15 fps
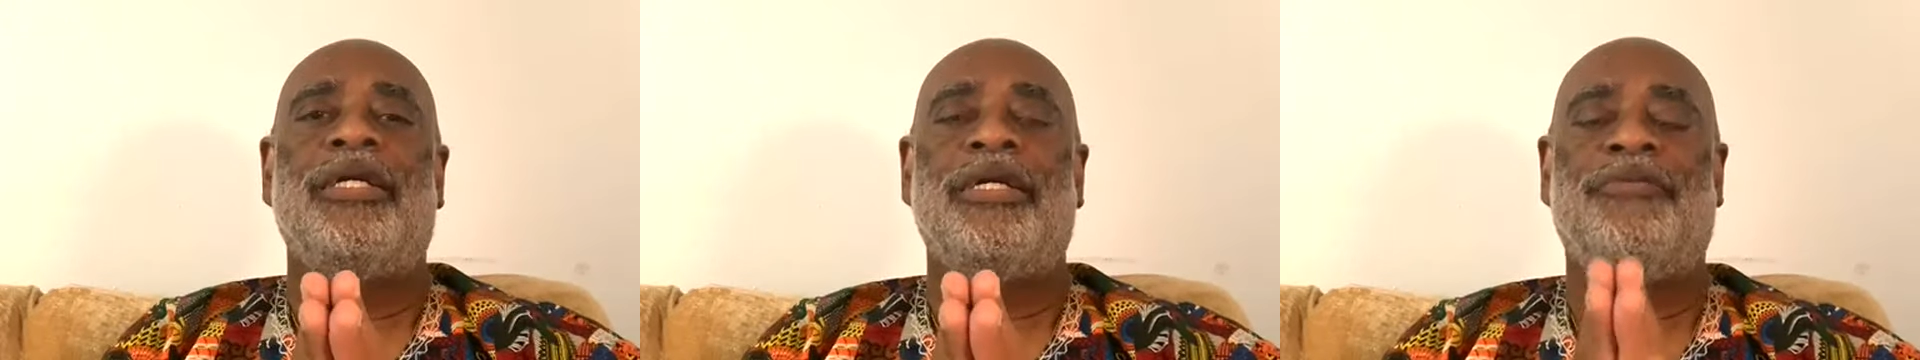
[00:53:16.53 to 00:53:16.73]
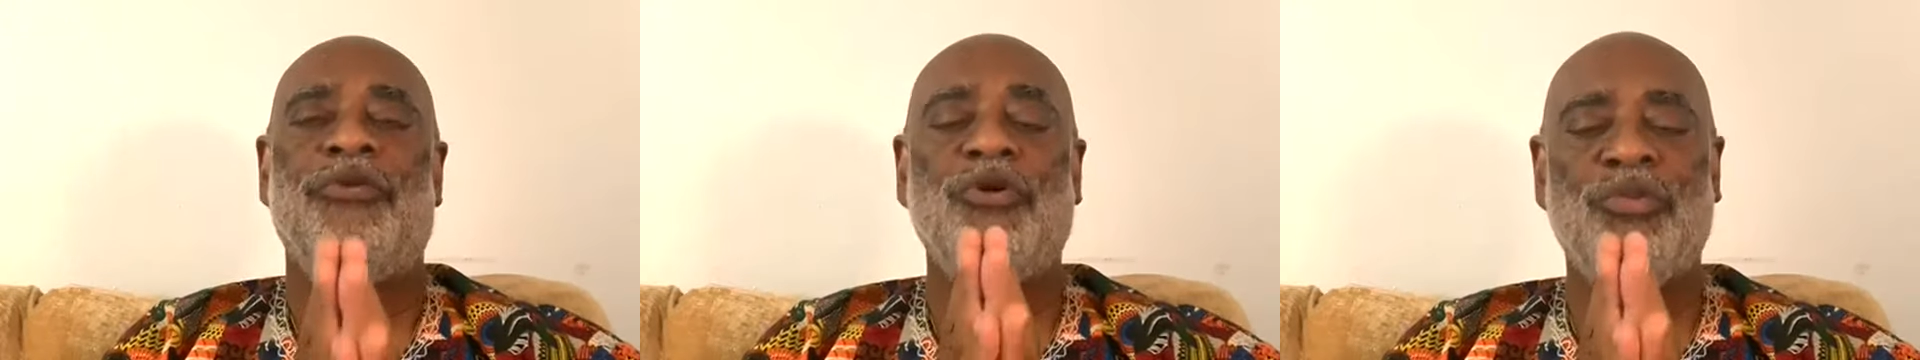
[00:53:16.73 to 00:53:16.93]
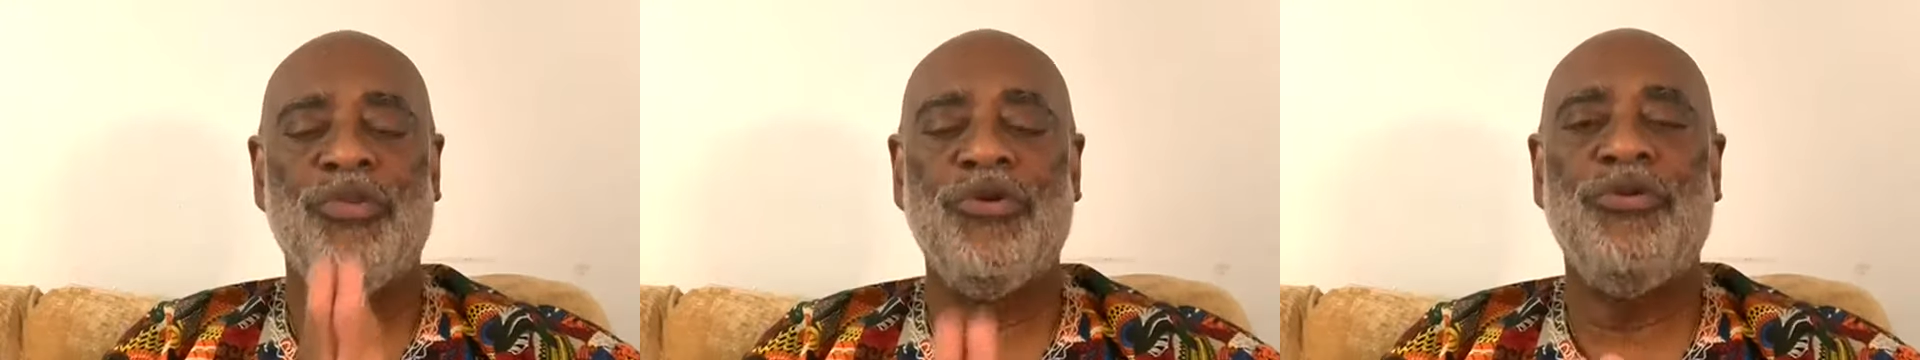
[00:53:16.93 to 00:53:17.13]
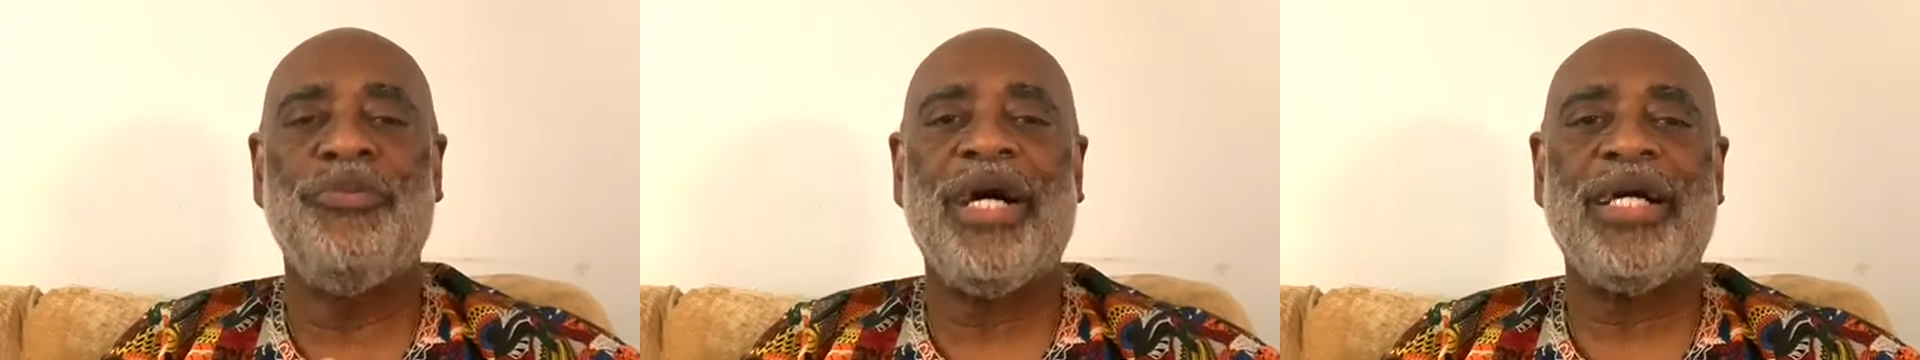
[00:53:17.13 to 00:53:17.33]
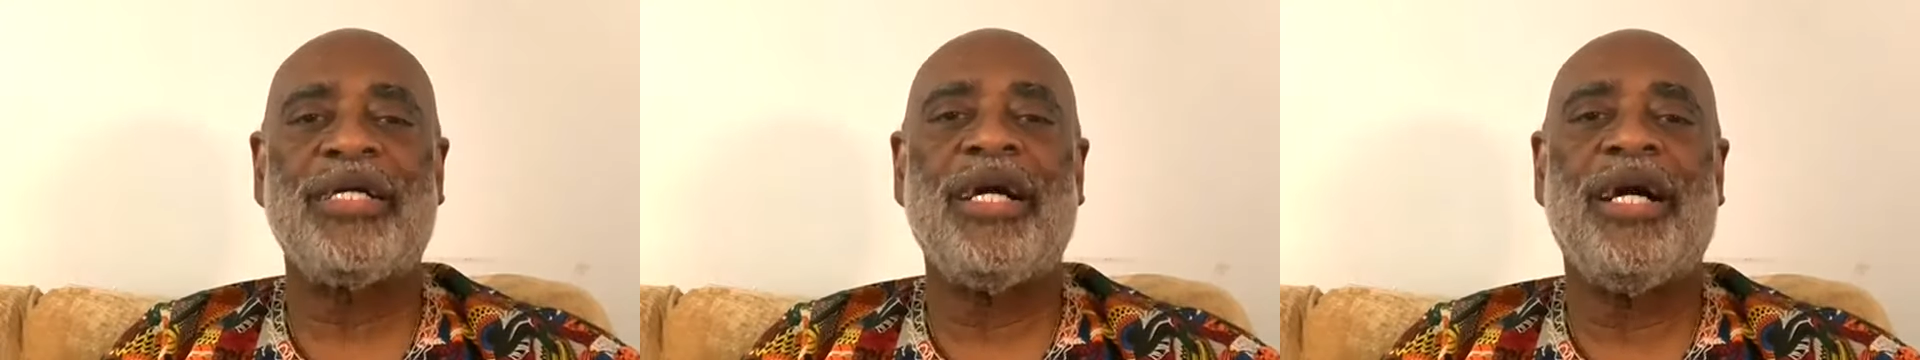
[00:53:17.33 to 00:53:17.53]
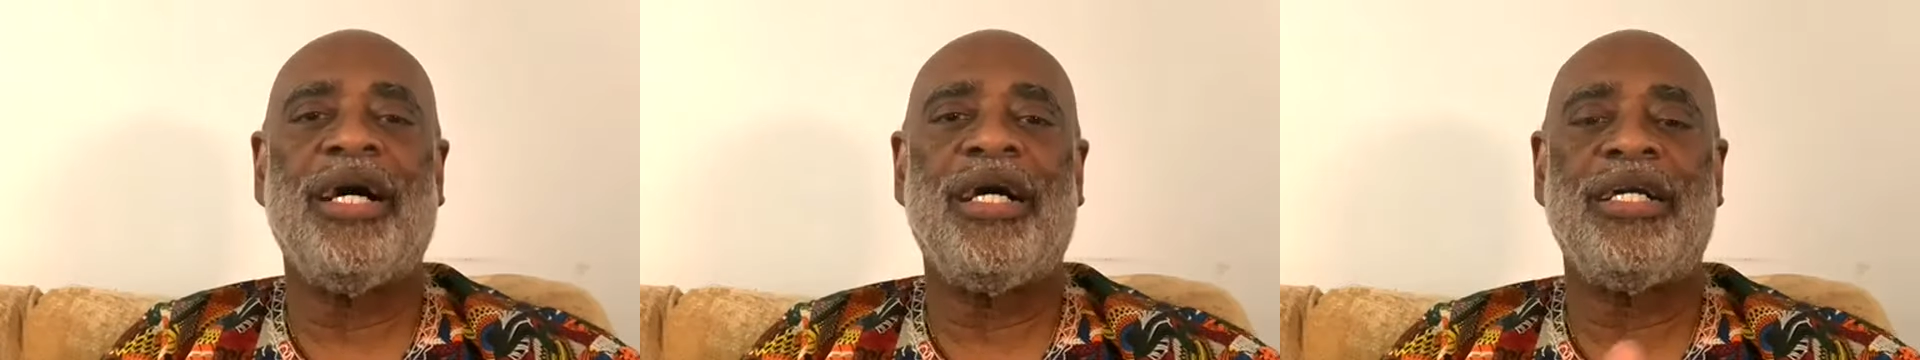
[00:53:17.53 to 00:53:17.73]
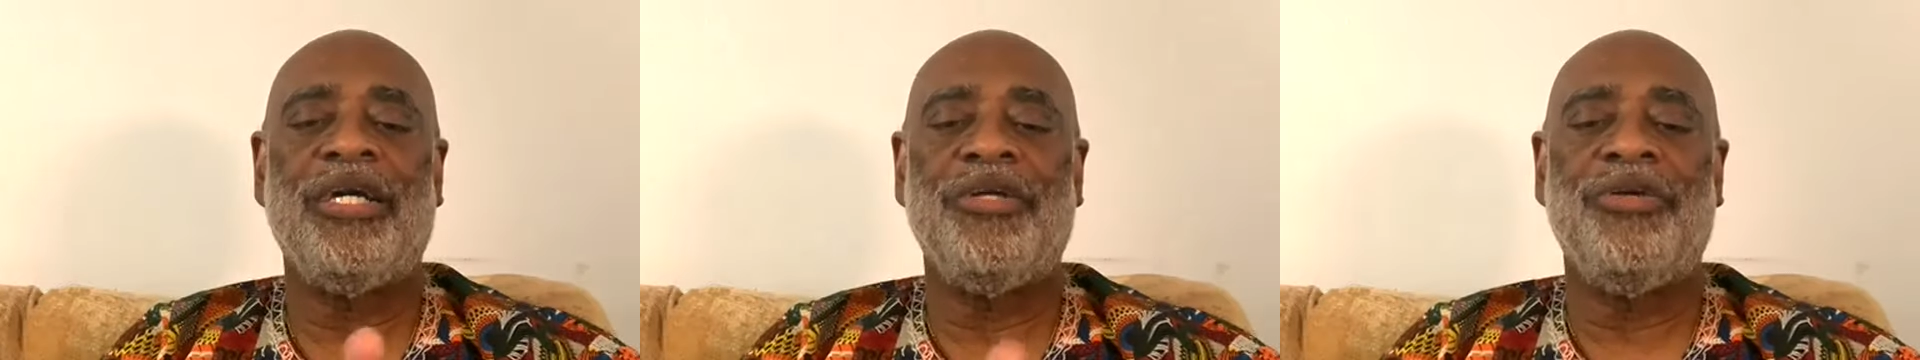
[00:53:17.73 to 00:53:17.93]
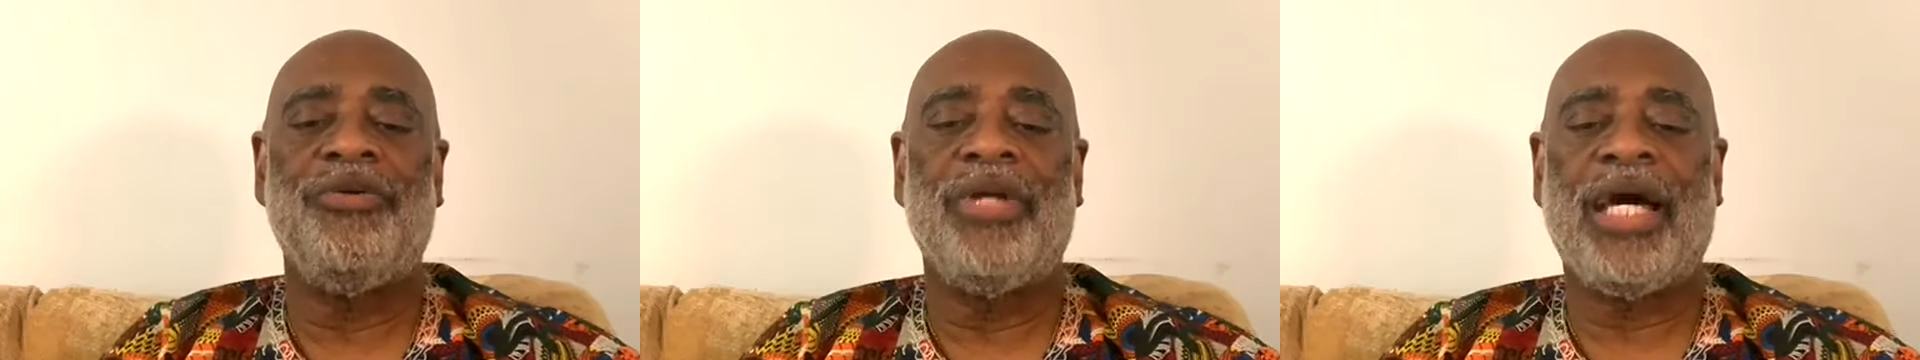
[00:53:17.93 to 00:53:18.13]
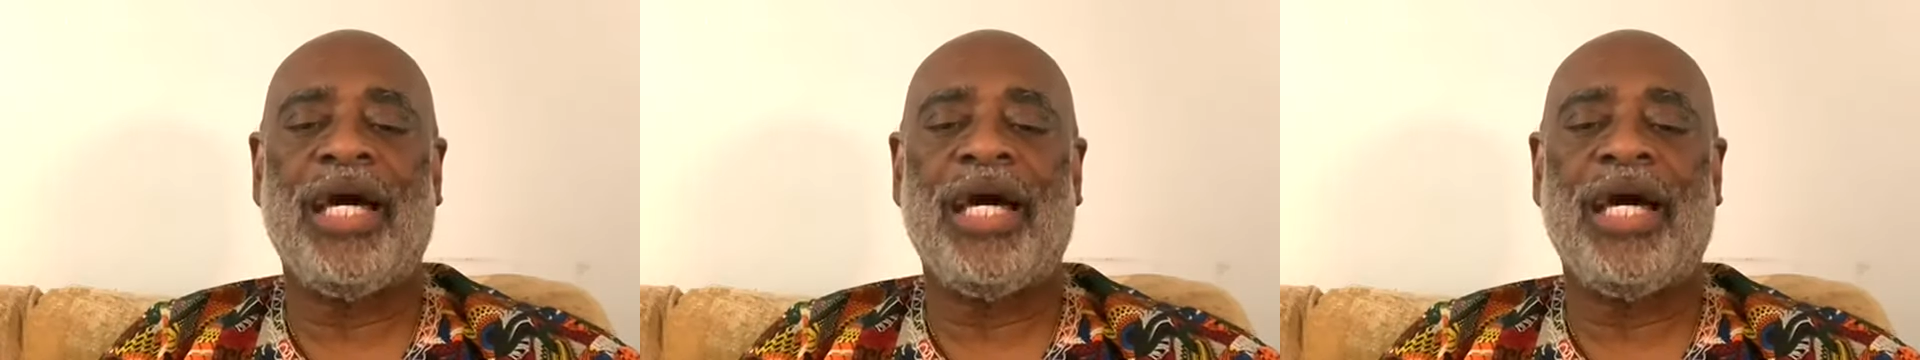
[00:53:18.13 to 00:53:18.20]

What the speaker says: If you're moved by God and you